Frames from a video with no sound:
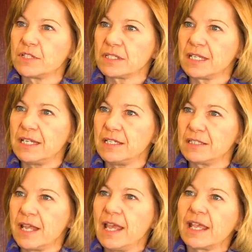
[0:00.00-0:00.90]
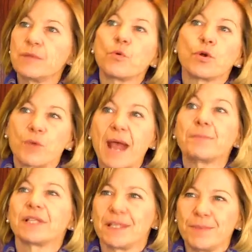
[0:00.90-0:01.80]
disease can more
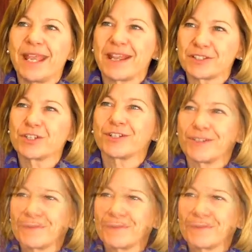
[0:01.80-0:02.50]
rapidly be answered.